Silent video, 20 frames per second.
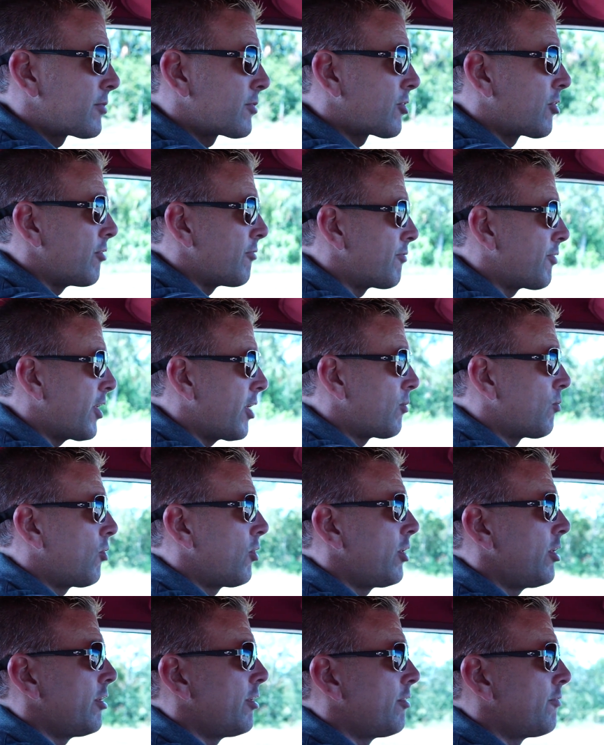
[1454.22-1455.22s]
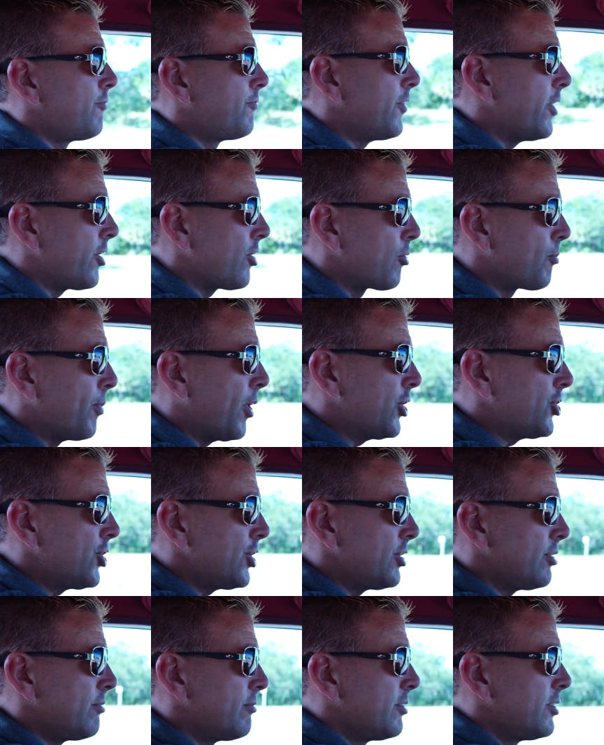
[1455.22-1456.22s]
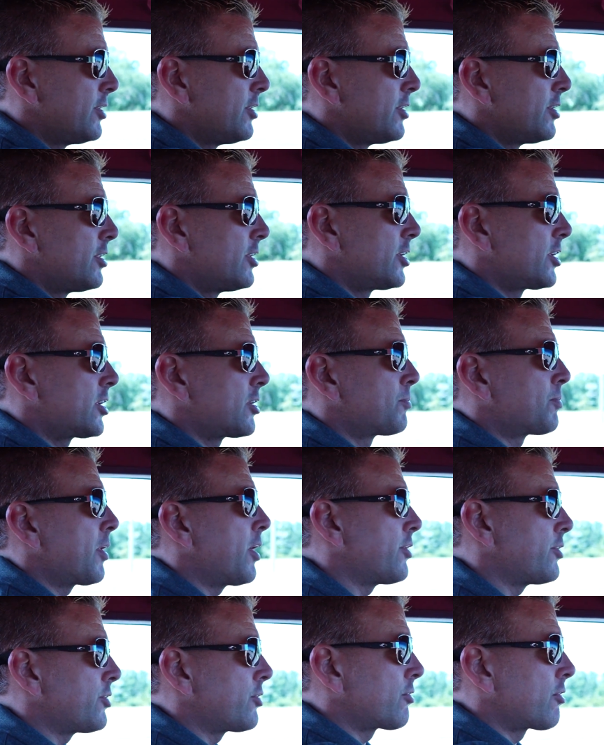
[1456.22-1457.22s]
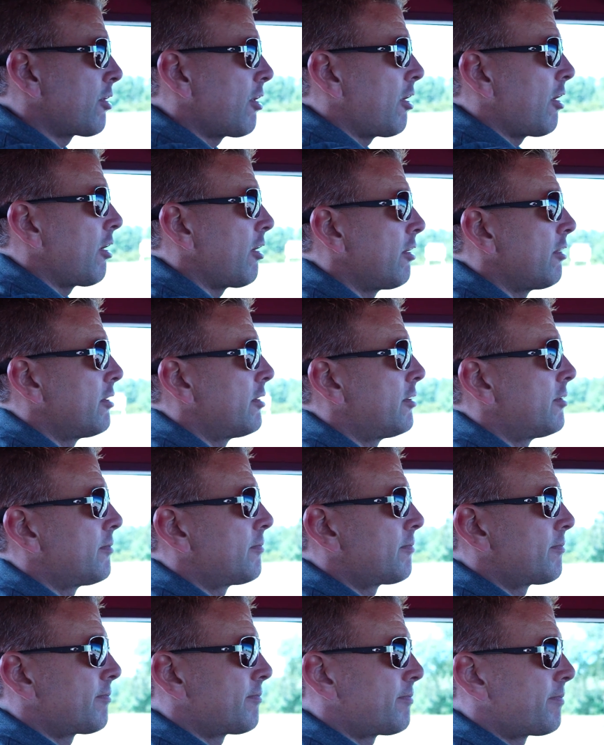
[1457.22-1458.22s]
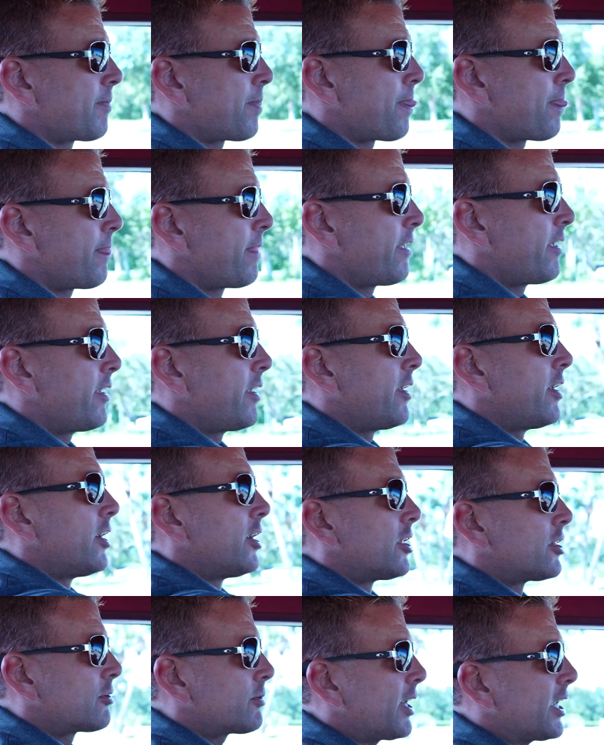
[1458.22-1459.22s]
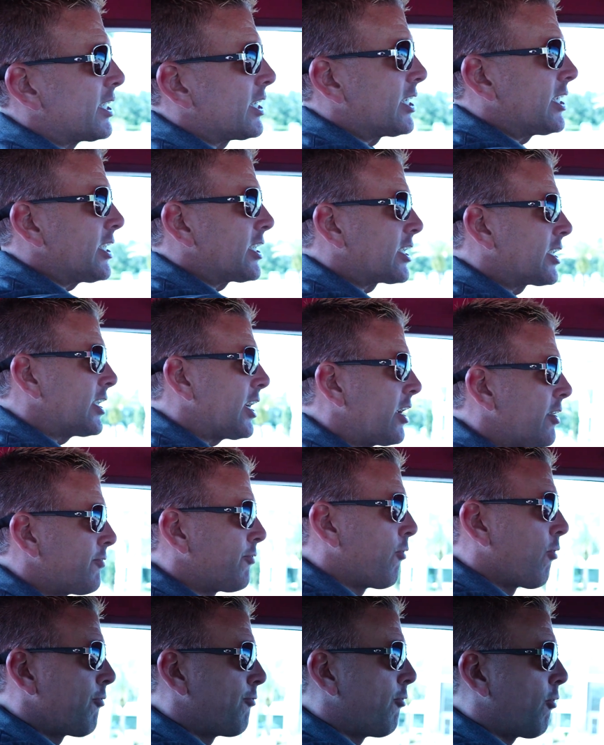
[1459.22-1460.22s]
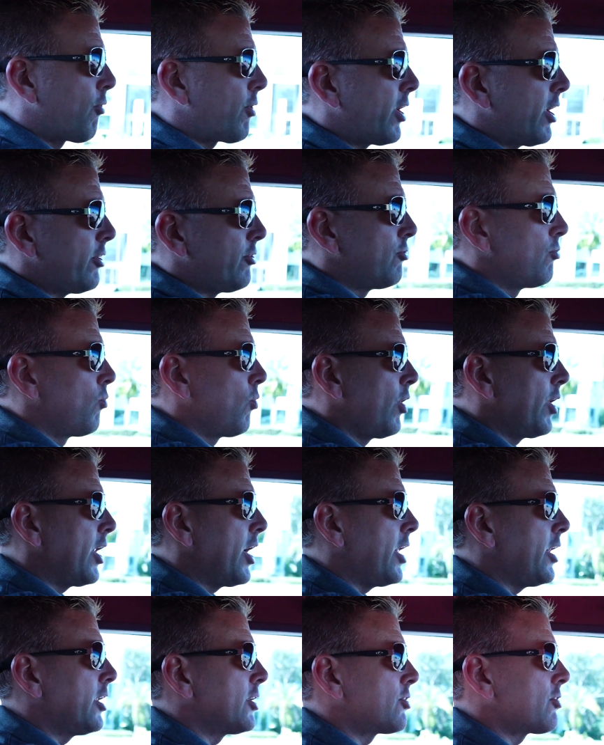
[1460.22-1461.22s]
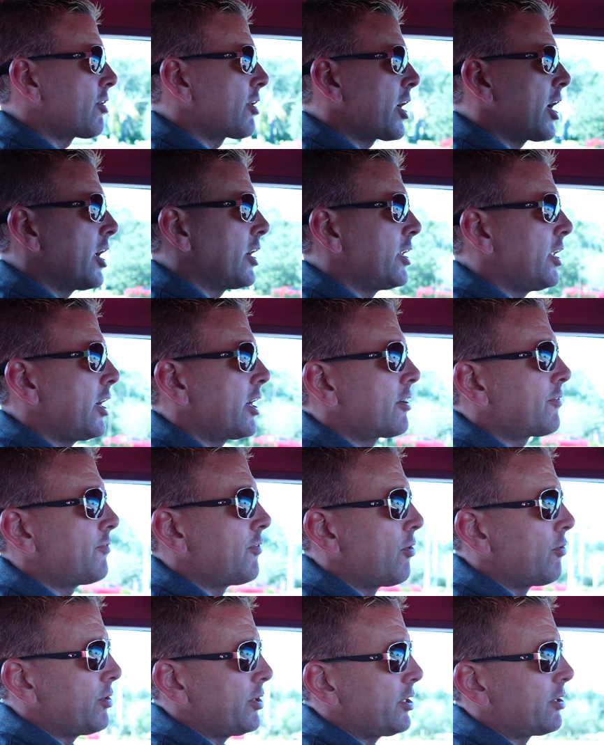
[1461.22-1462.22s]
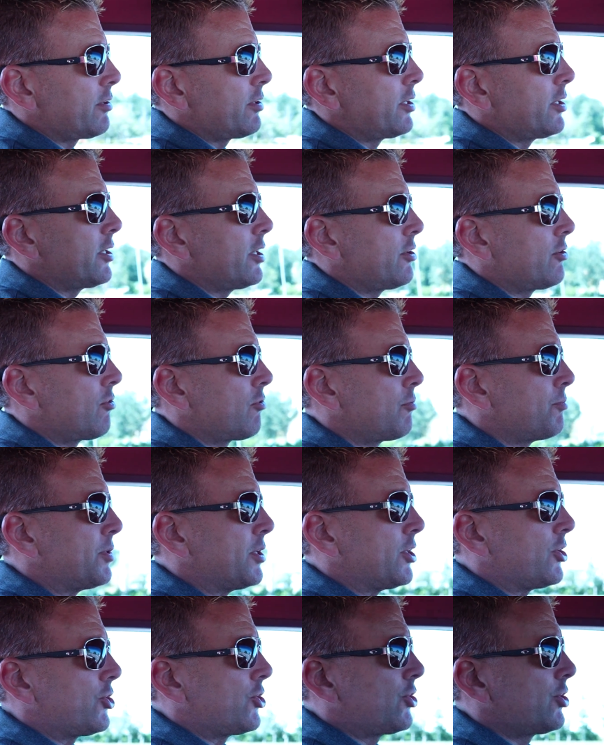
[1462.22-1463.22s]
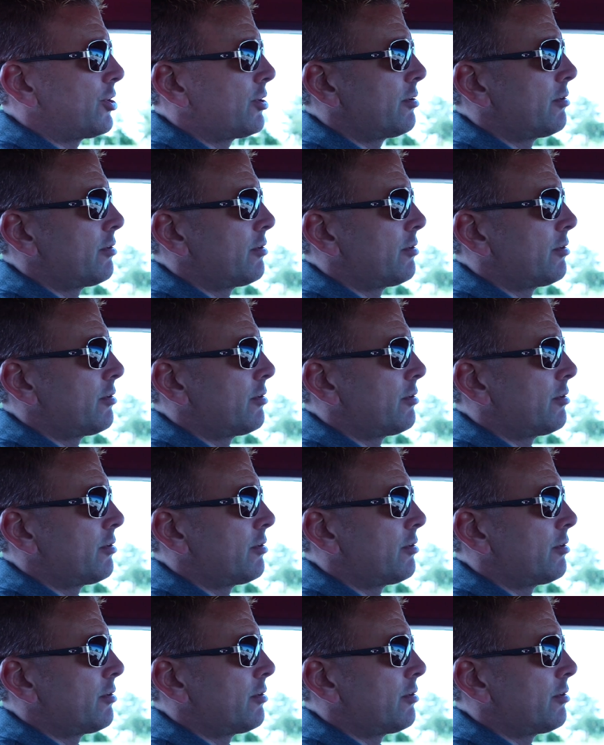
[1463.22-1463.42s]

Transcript: couldn't find one fit your budget. This is probably your car. 386-944-9219 is our contact phone here in Daytona Beach.